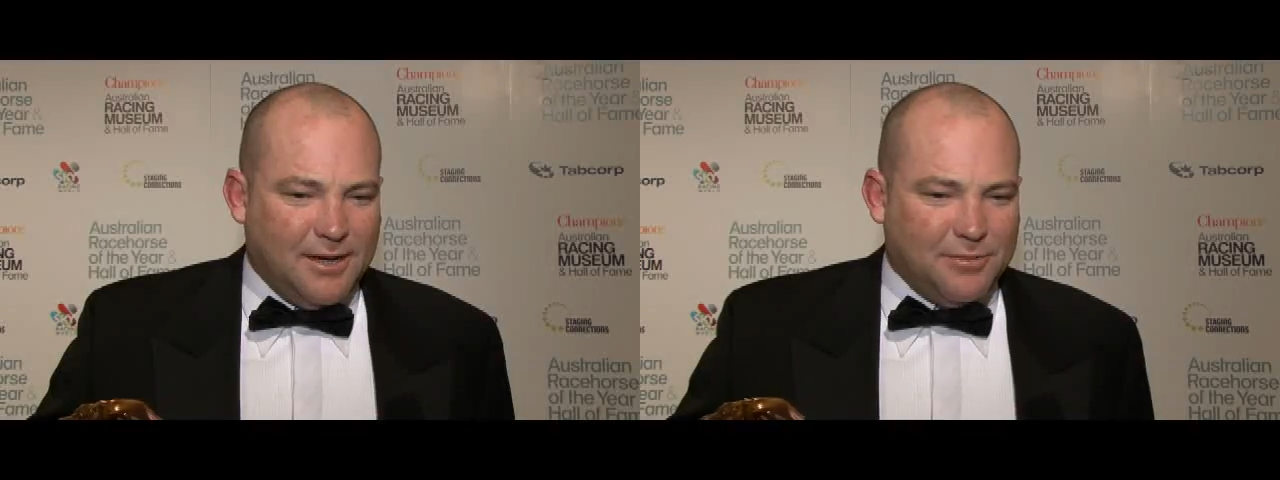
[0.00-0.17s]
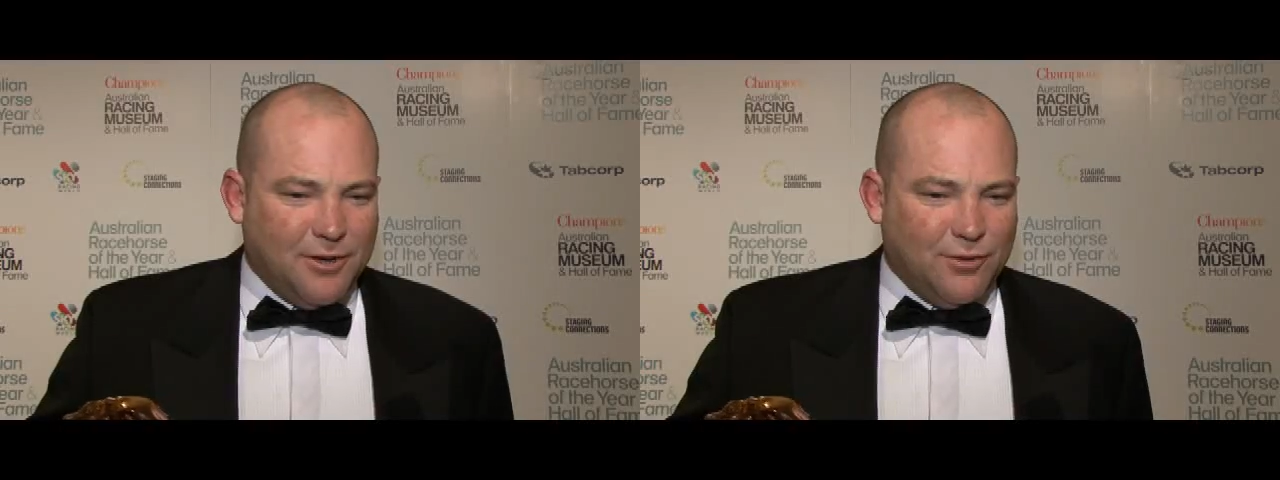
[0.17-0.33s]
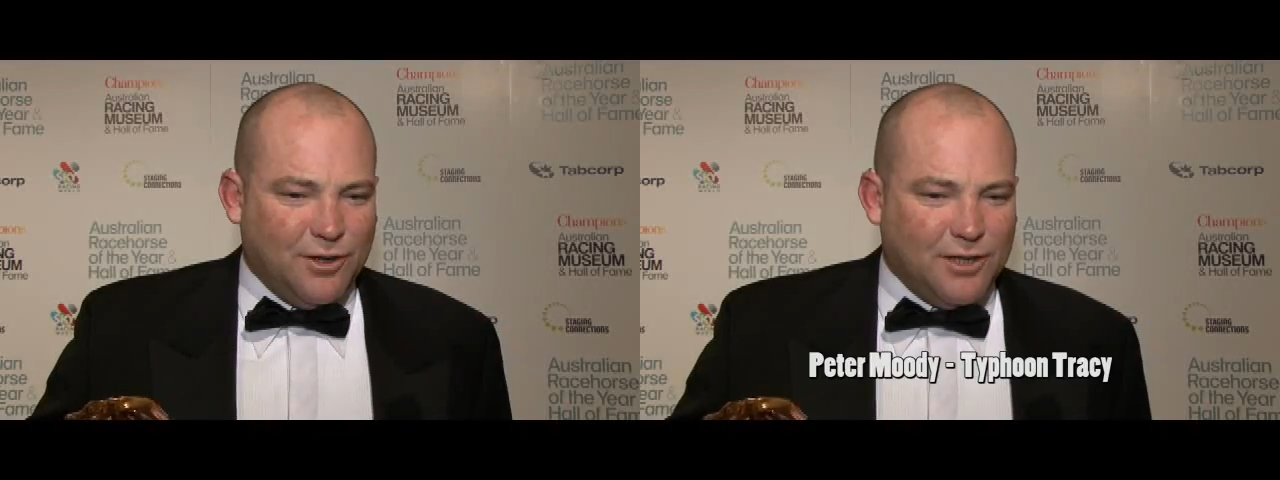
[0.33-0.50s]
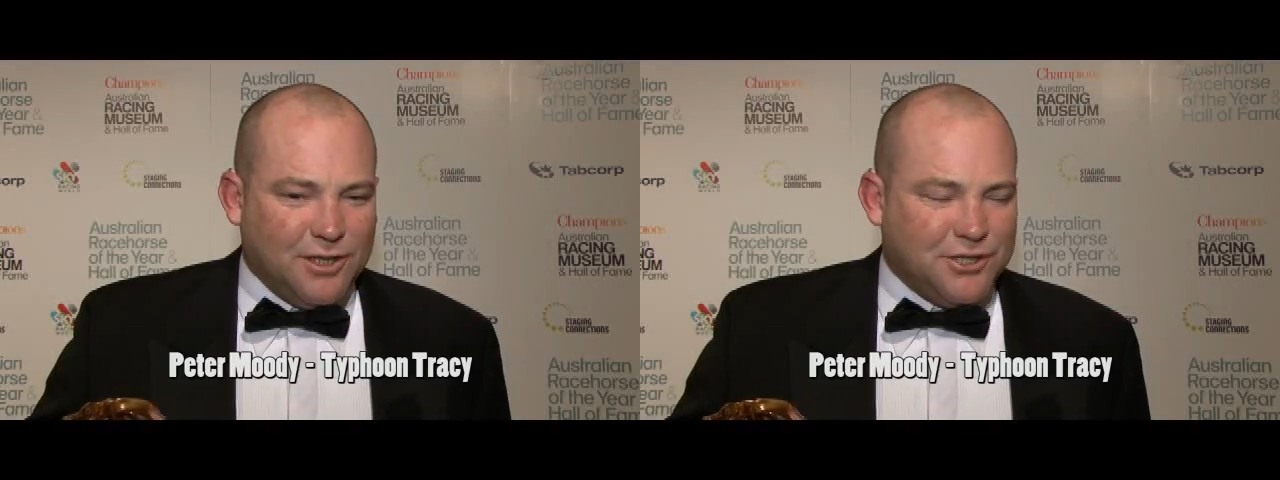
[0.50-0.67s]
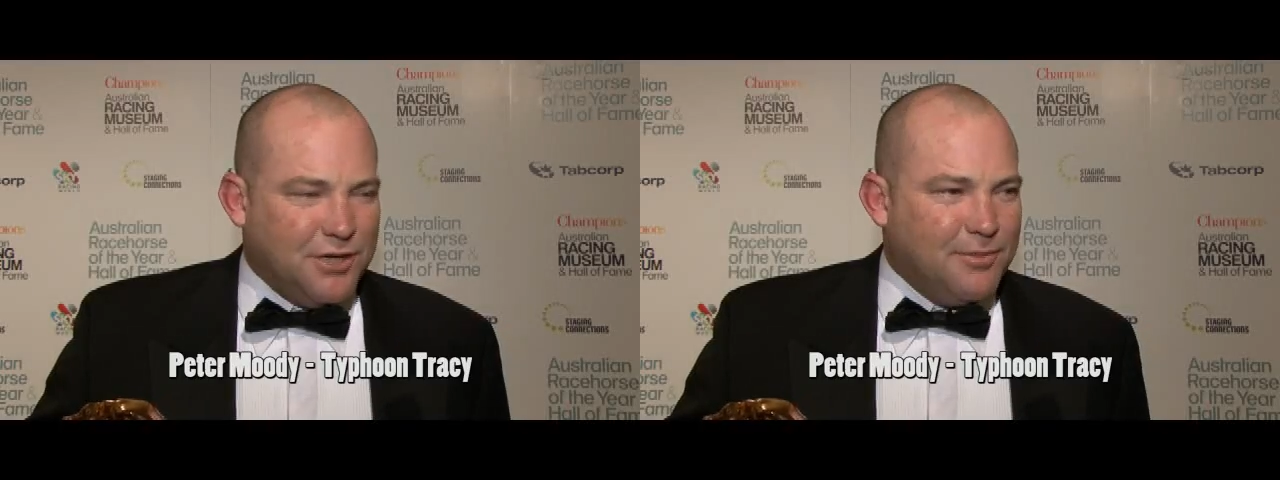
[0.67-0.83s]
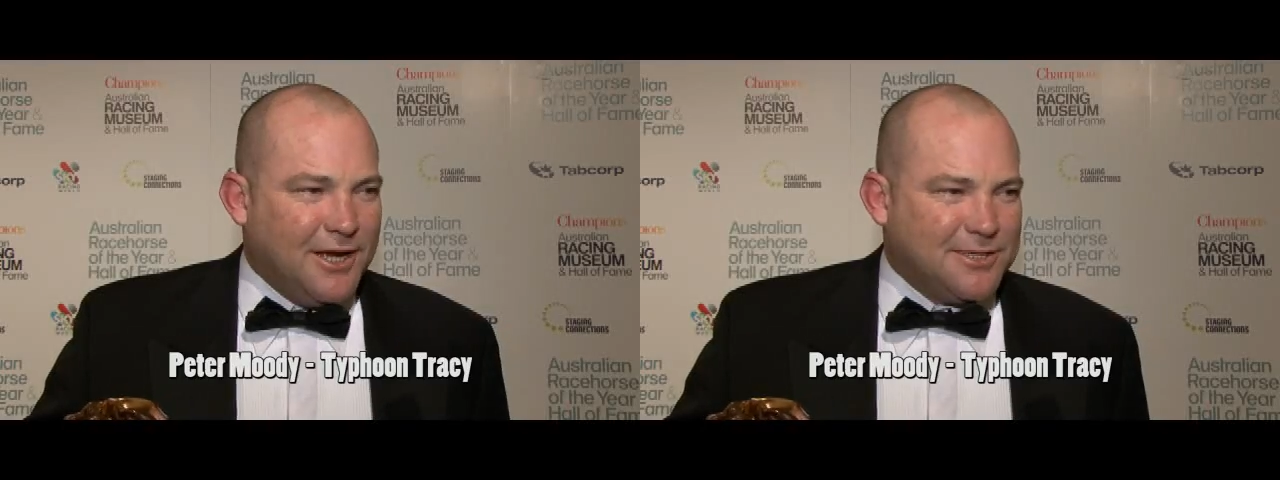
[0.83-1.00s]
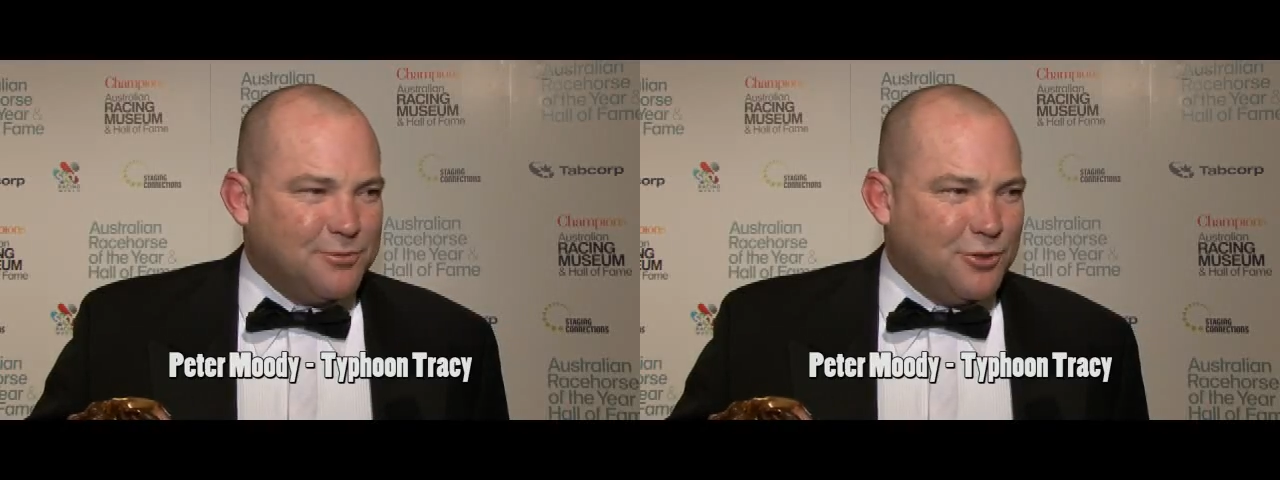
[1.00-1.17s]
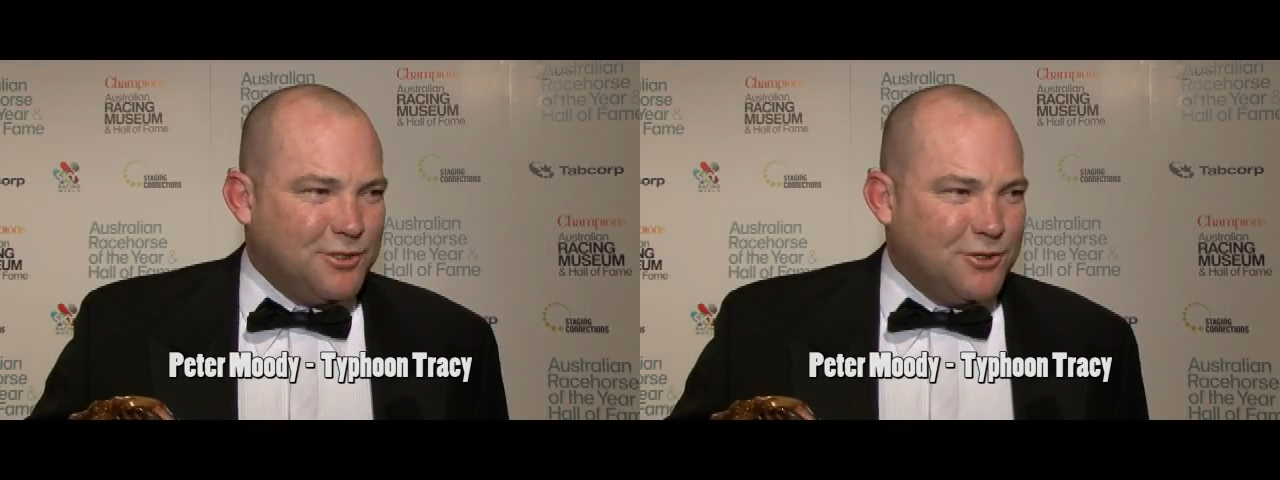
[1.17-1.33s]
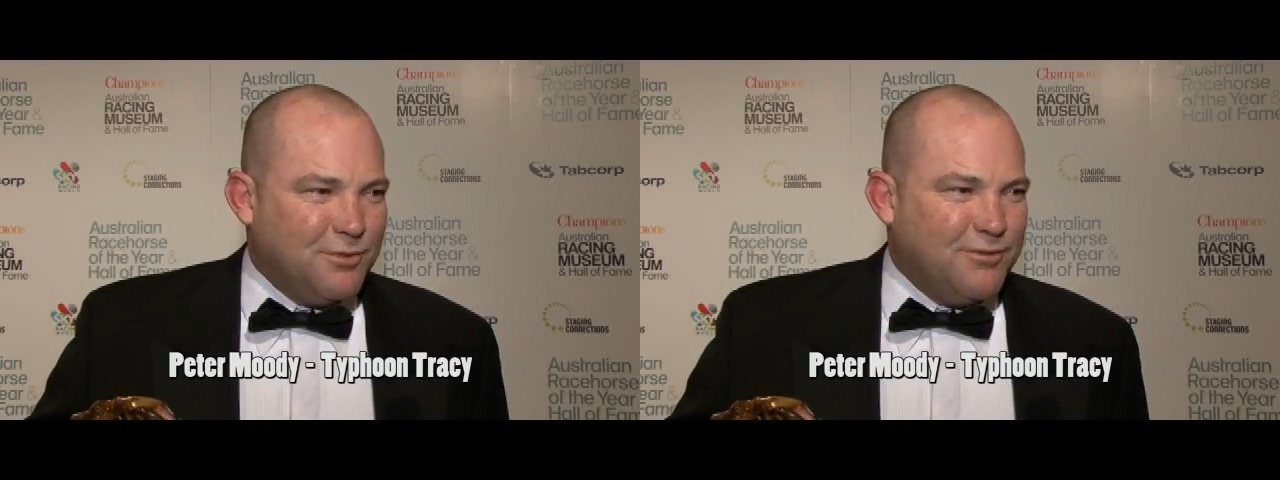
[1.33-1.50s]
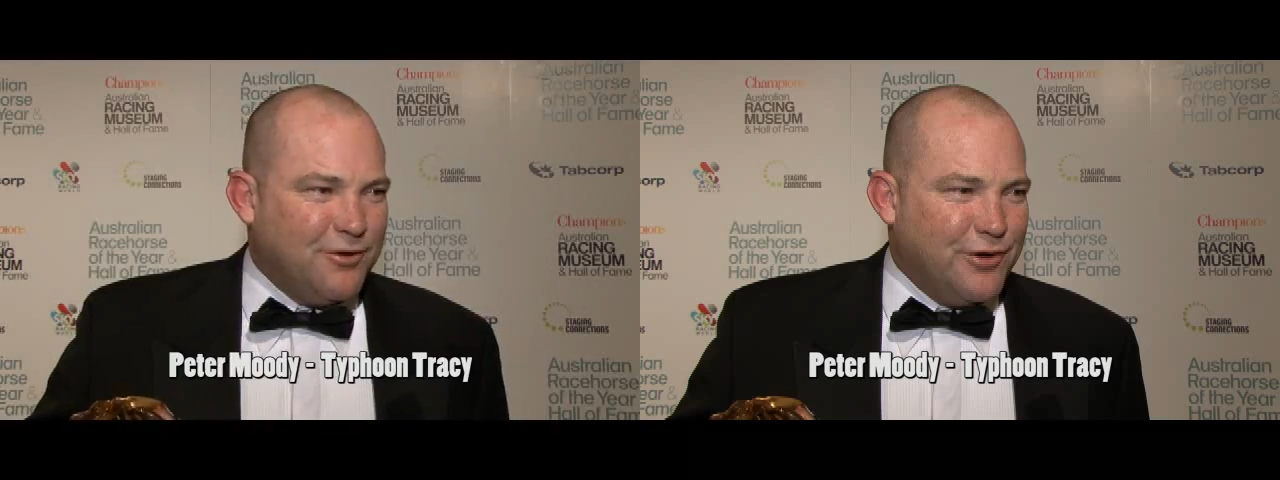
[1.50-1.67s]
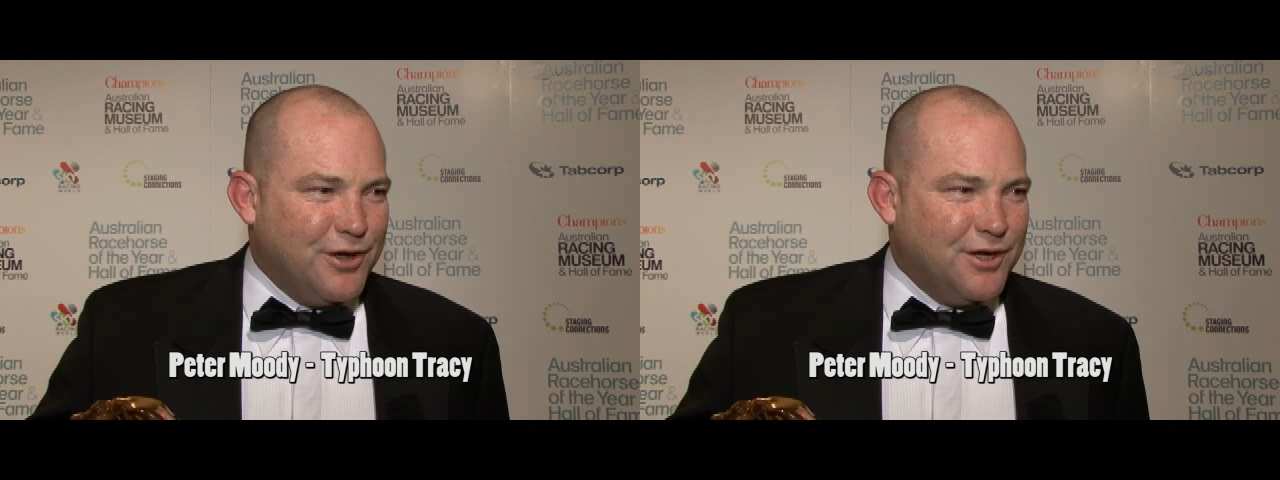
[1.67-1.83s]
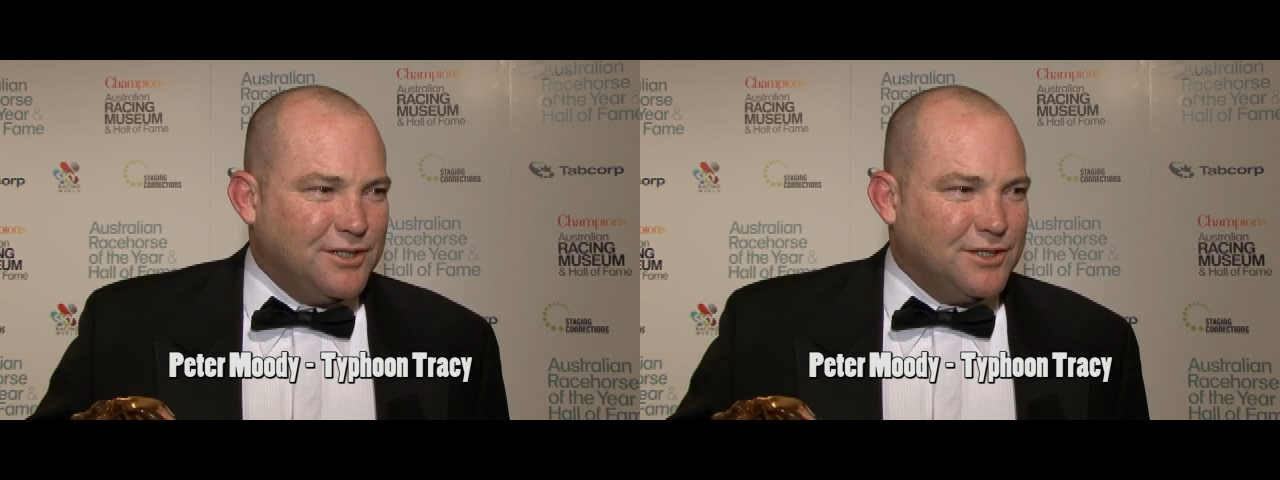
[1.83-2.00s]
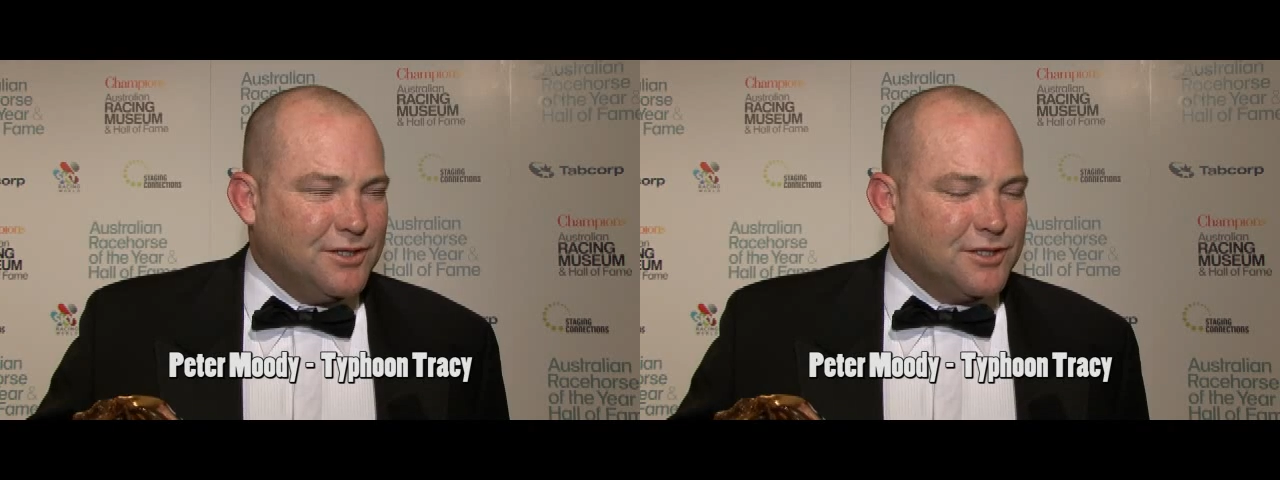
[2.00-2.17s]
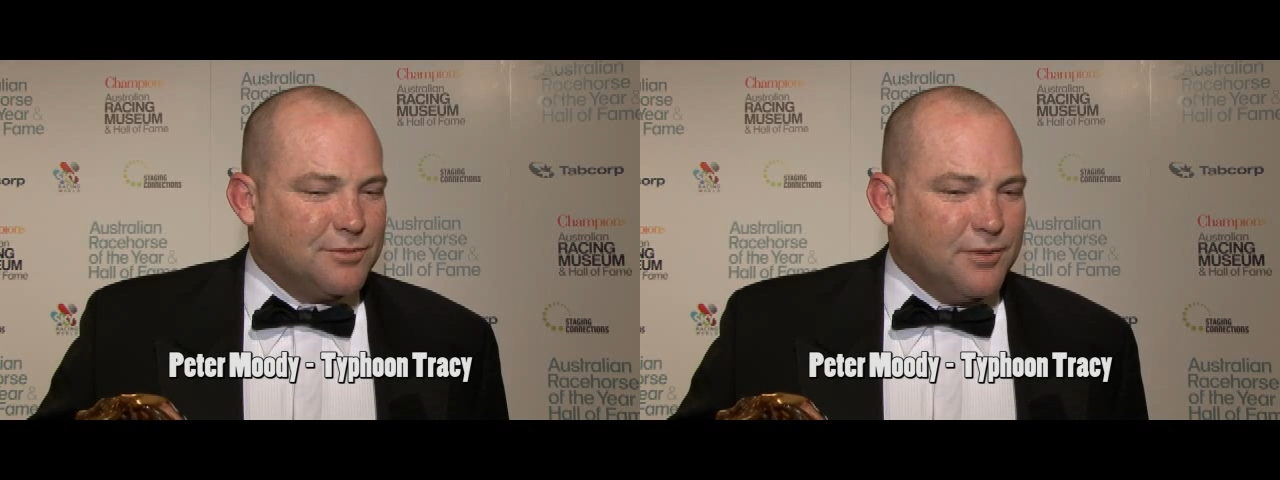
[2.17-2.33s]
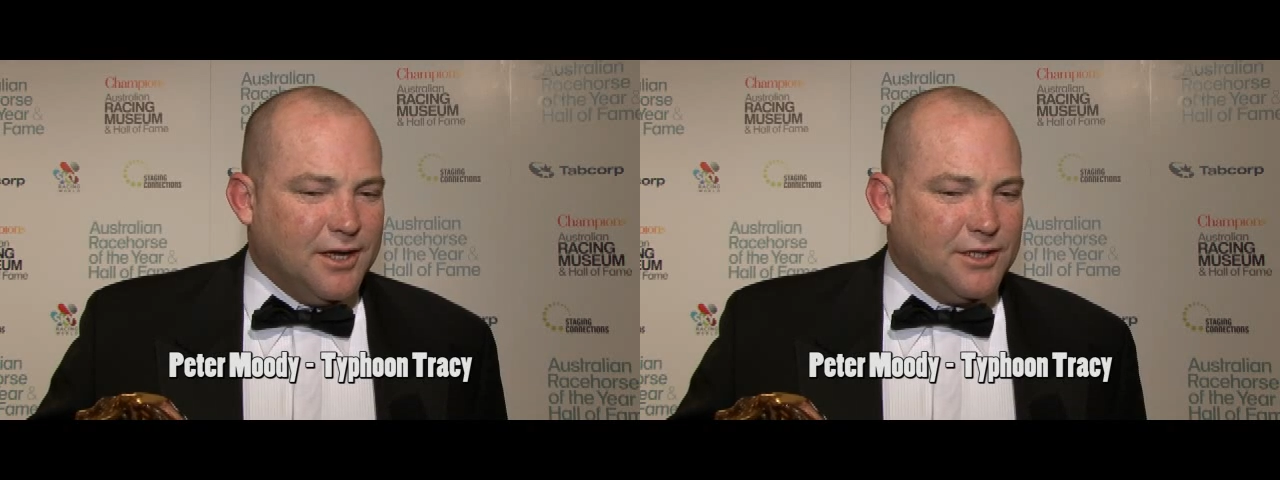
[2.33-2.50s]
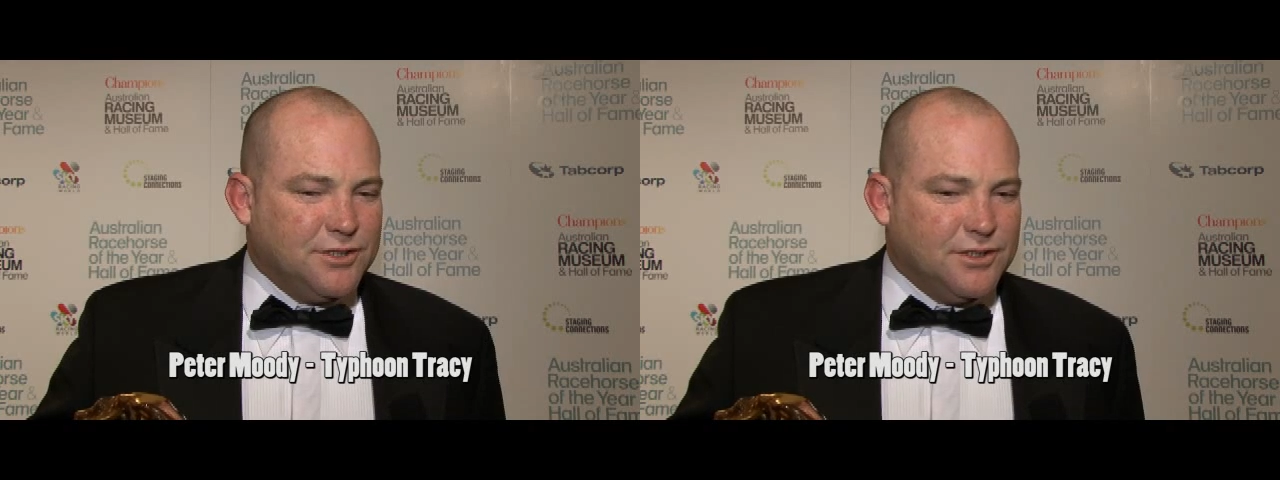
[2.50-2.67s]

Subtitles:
up there earlier, she makes my job very easy, this mare.